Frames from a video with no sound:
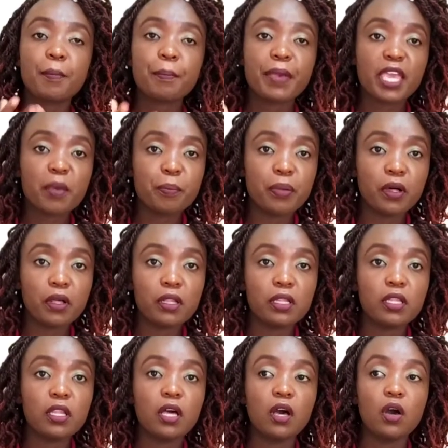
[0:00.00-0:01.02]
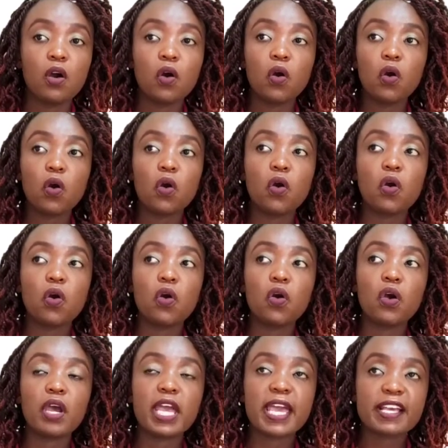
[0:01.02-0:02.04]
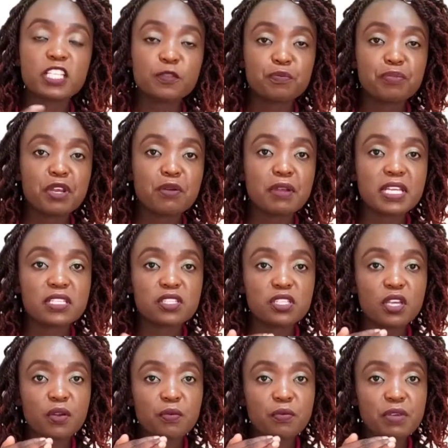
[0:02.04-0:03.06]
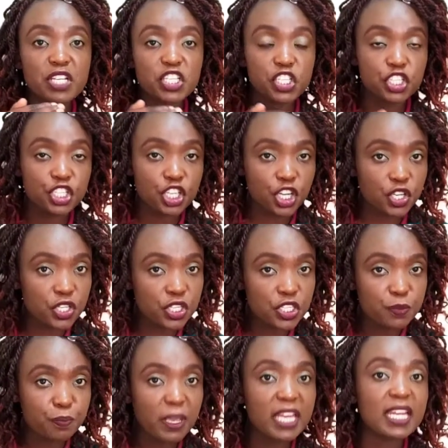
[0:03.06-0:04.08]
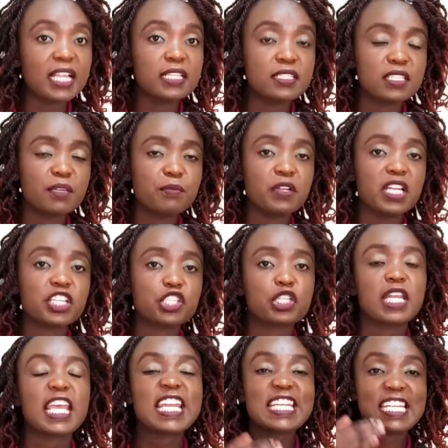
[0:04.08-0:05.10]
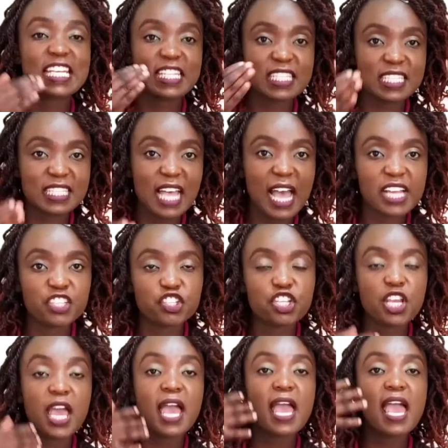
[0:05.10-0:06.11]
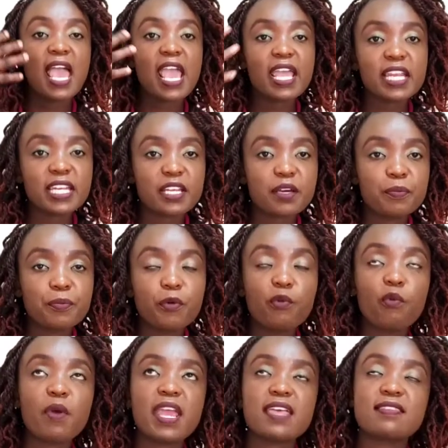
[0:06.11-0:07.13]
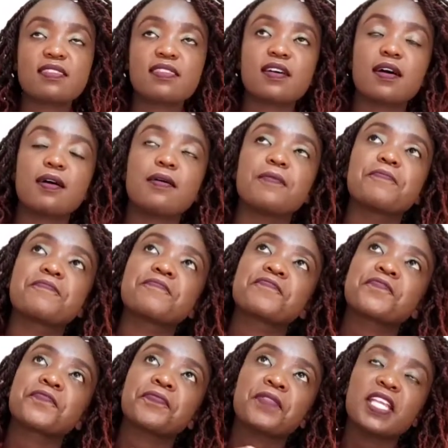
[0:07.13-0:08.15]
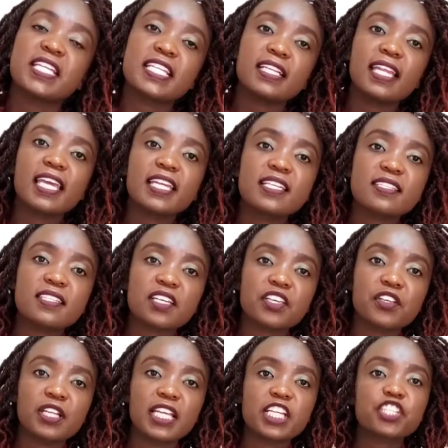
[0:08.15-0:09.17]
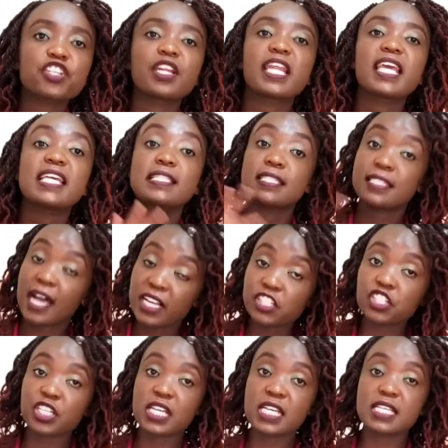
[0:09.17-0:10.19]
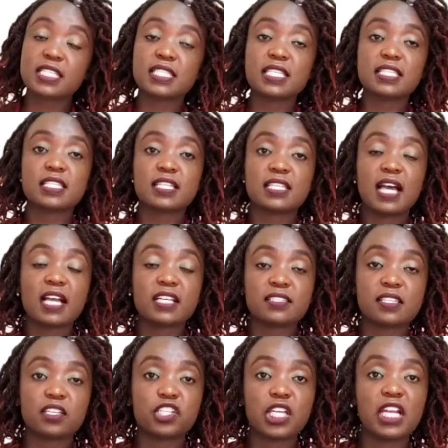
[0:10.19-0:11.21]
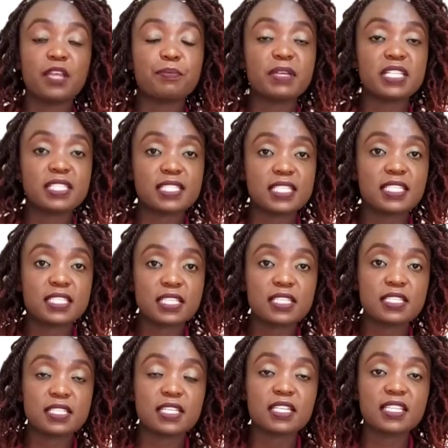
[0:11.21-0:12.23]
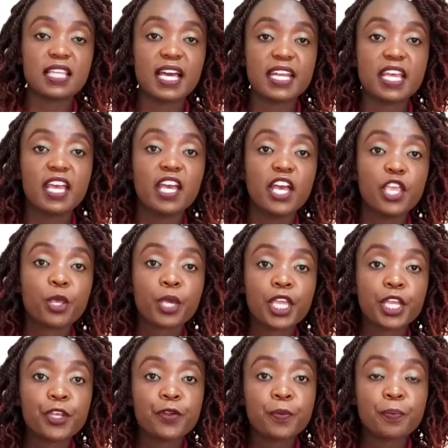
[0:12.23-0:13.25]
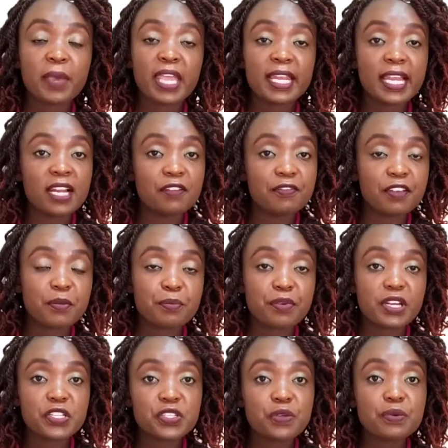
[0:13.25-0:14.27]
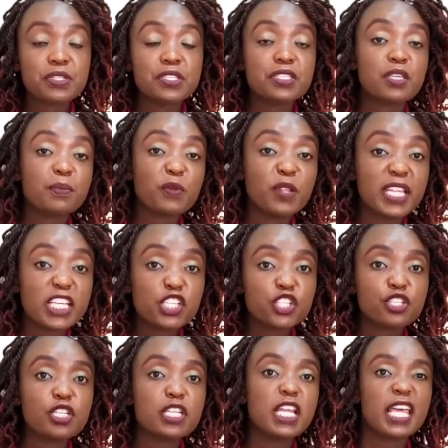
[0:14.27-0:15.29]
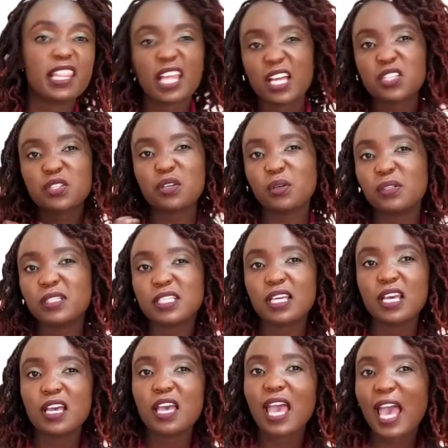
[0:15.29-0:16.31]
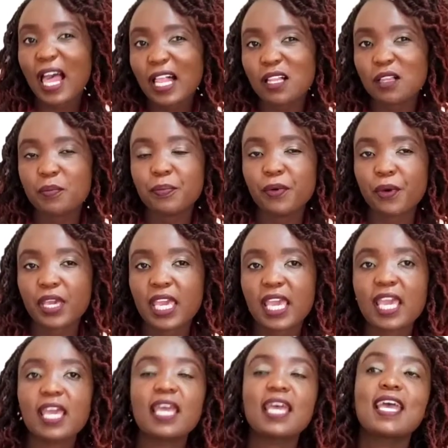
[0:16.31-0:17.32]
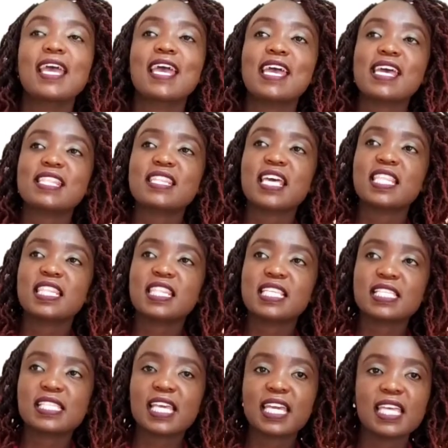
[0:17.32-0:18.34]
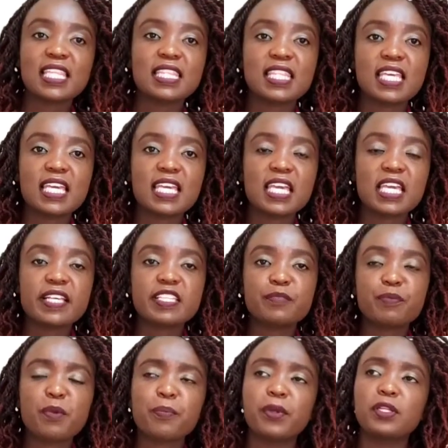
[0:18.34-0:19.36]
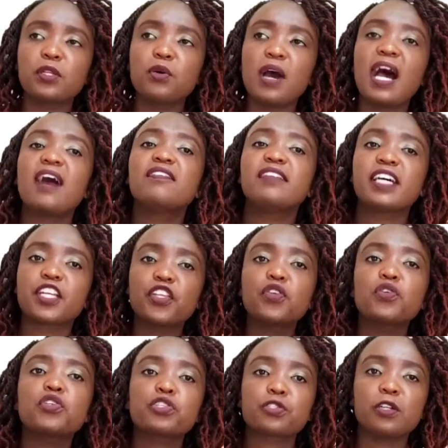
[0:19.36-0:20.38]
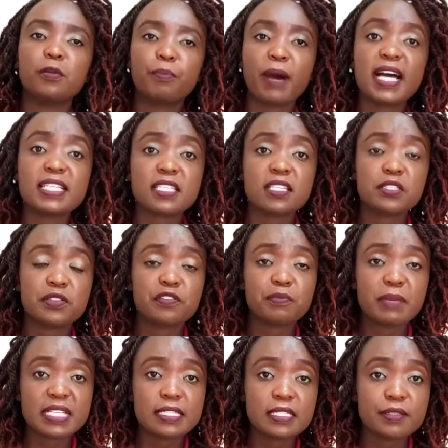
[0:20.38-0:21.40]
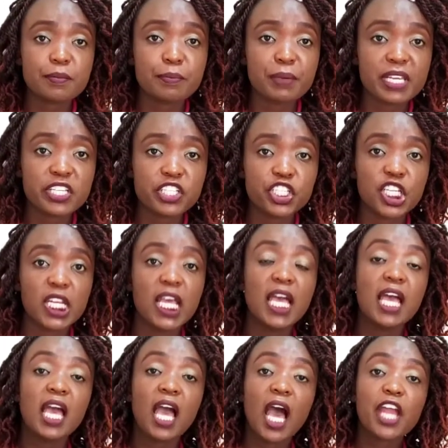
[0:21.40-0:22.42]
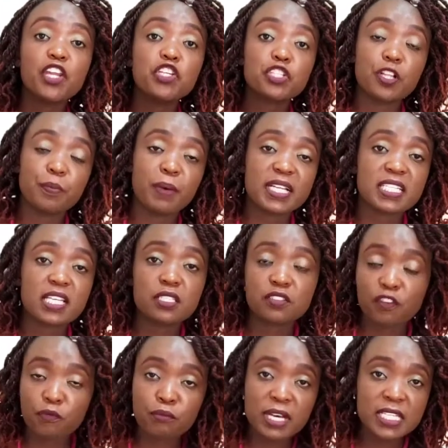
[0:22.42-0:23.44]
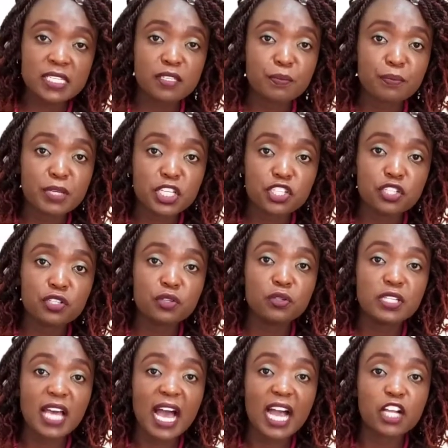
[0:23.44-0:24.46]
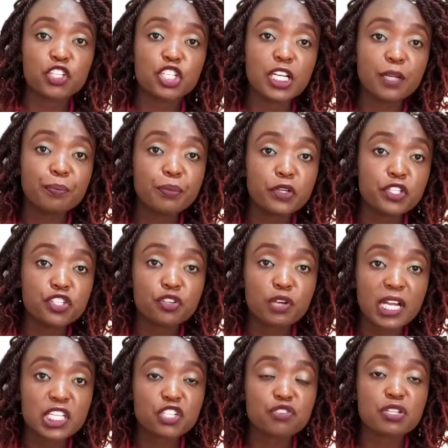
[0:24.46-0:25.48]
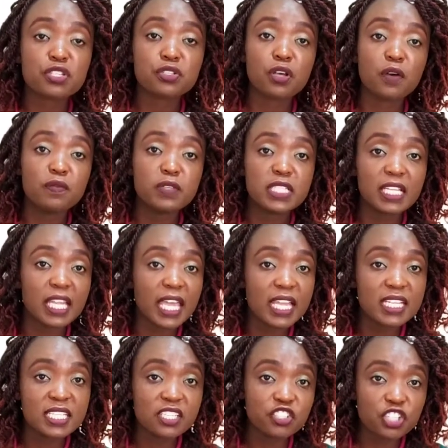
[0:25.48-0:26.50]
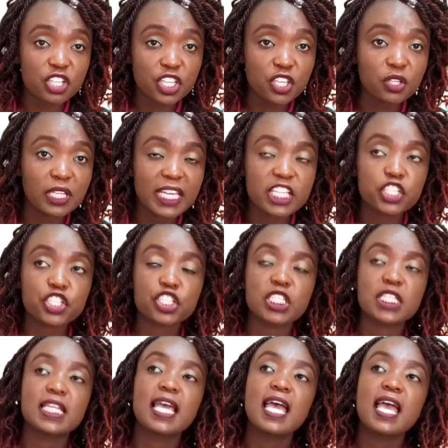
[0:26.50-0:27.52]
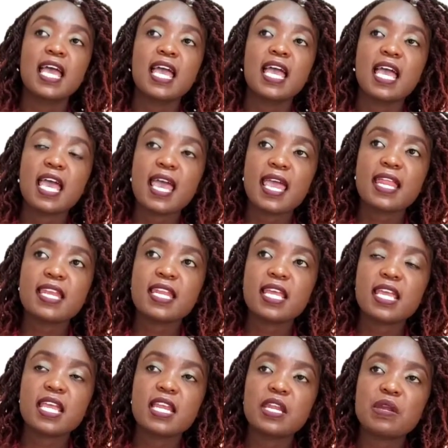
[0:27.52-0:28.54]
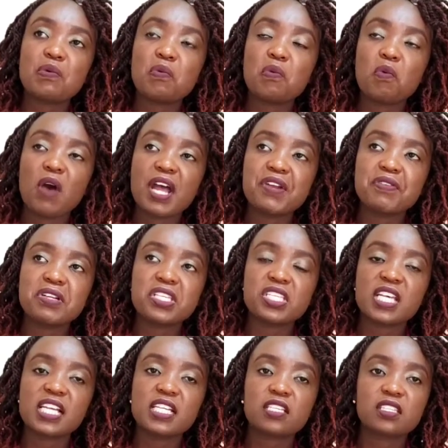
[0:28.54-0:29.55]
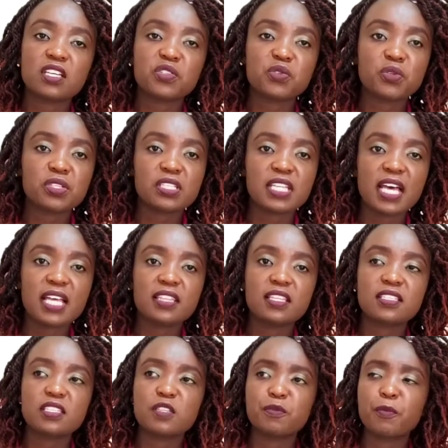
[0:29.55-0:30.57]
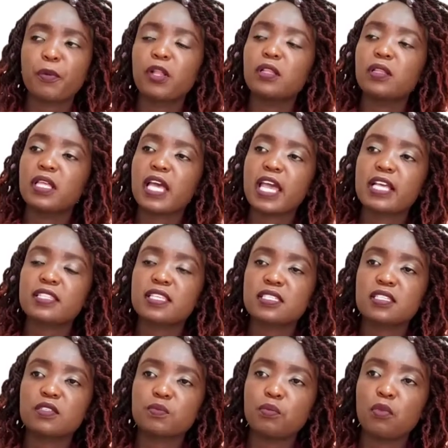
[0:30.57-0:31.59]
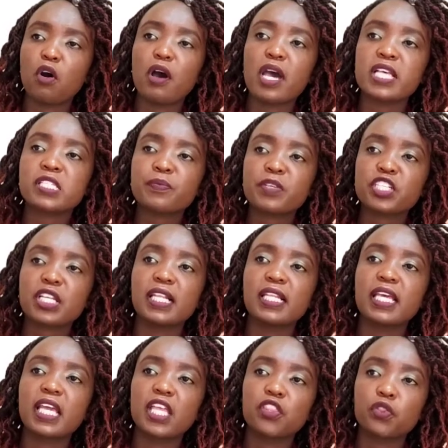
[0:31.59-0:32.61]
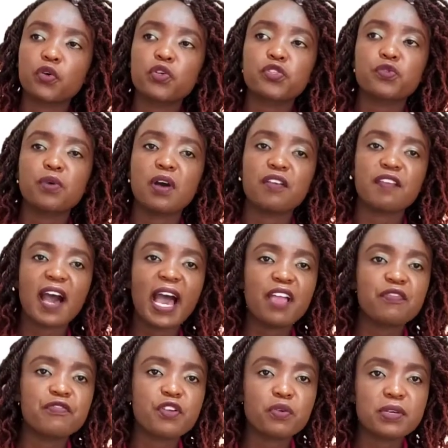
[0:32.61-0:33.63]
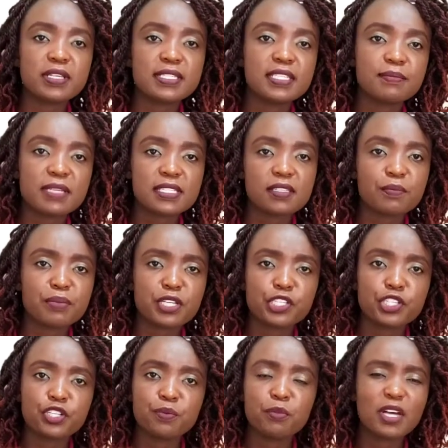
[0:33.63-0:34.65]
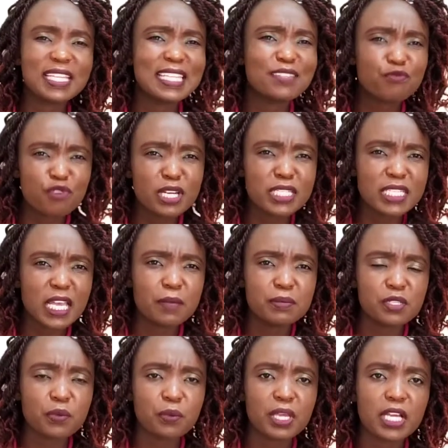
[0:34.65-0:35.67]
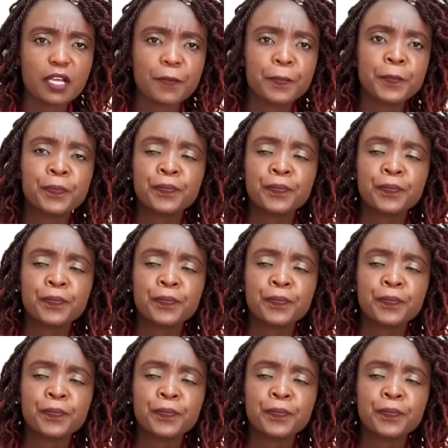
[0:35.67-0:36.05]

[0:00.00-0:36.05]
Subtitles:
people who experience reduced penile stimulation and as such end up with delayed ejaculation. In such cases, it has actually been suggested that you can do penile vibratory stimulation, and that could help. Okay, and then the second thing is people who have unusual patterns of masturbation. Unusual patterns of masturbation could actually put you at risk of delayed ejaculation. And in one research that was done, this is more especially in those who have high frequency masturbation, more than 3 times a week